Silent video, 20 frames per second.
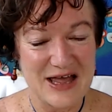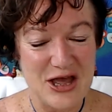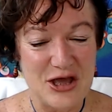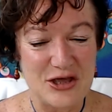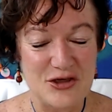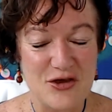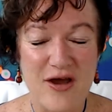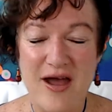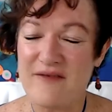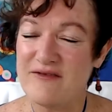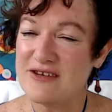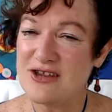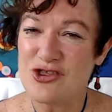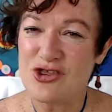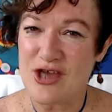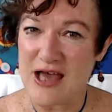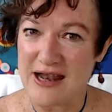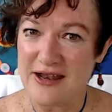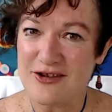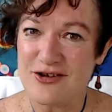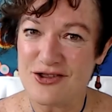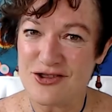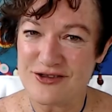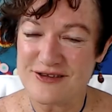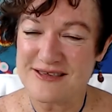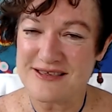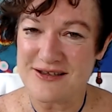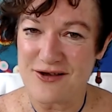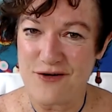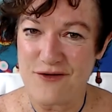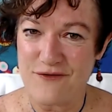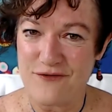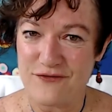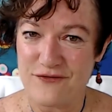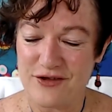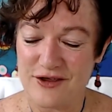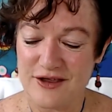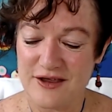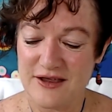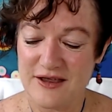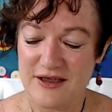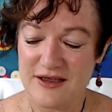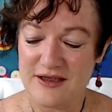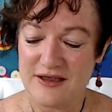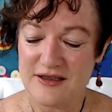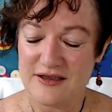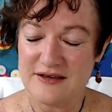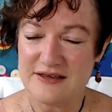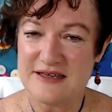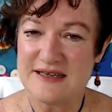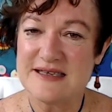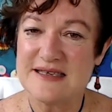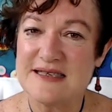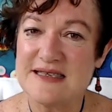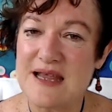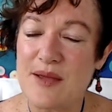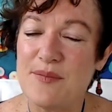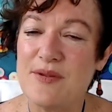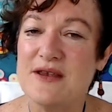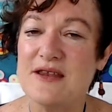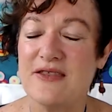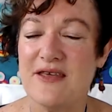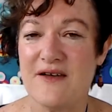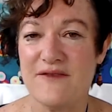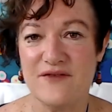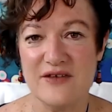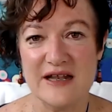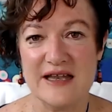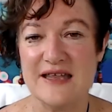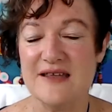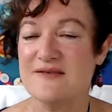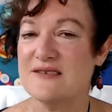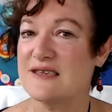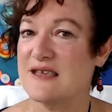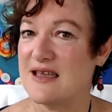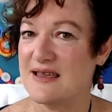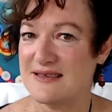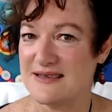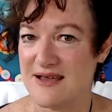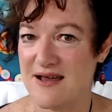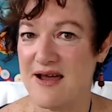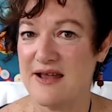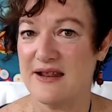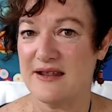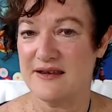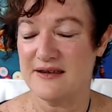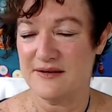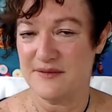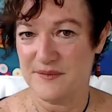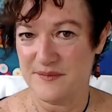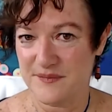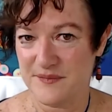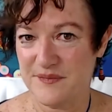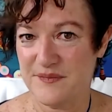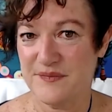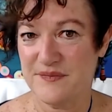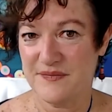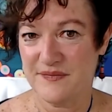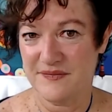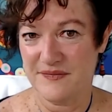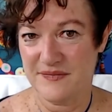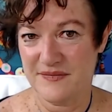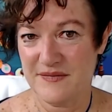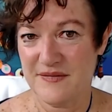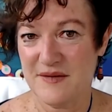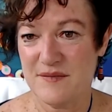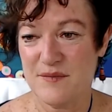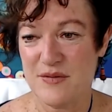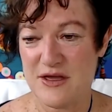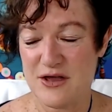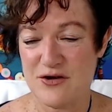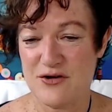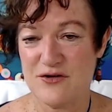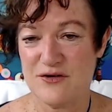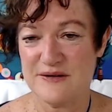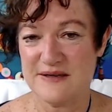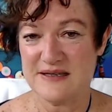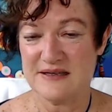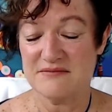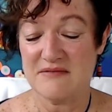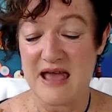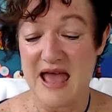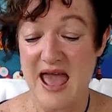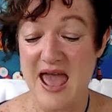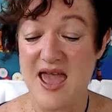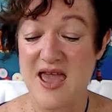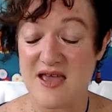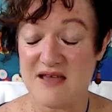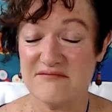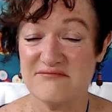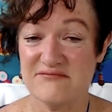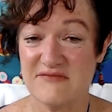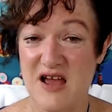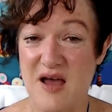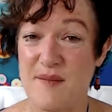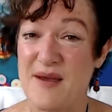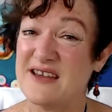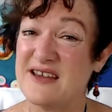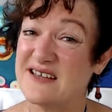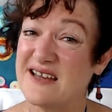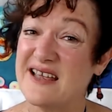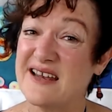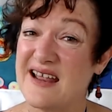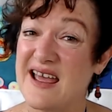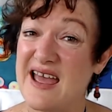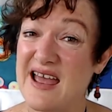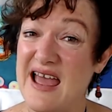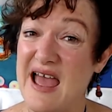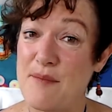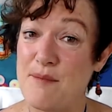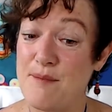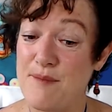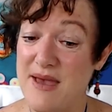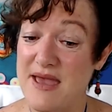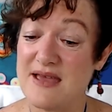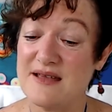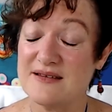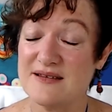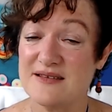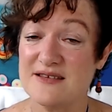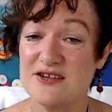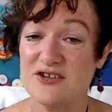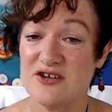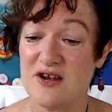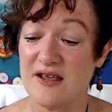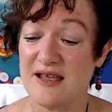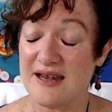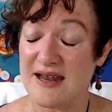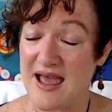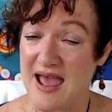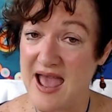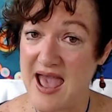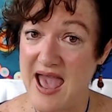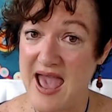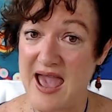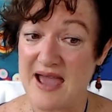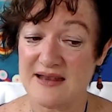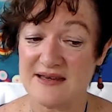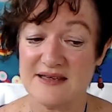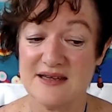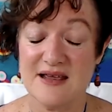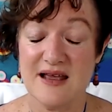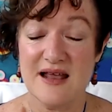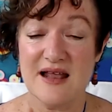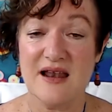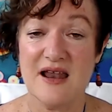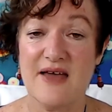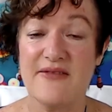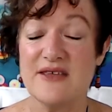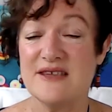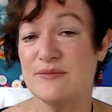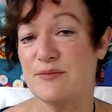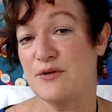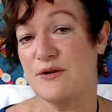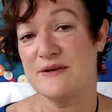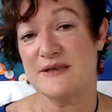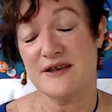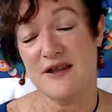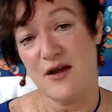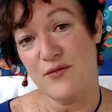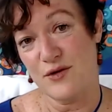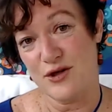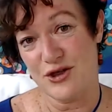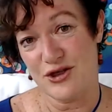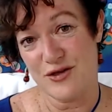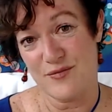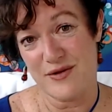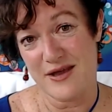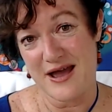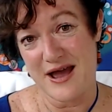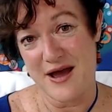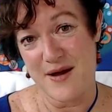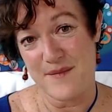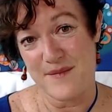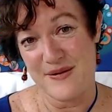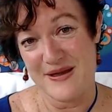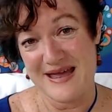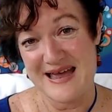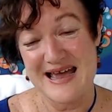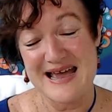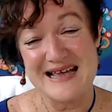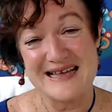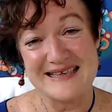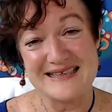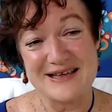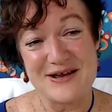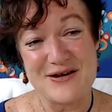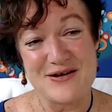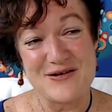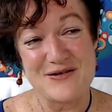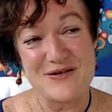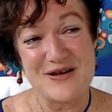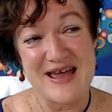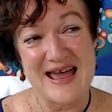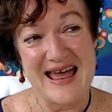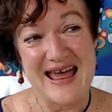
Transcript: you're having to challenge yourself to step into that feeling of scare-sighted. Because, hey, I'm actually going to make a decision. I'm going to act like this person I wish to become. So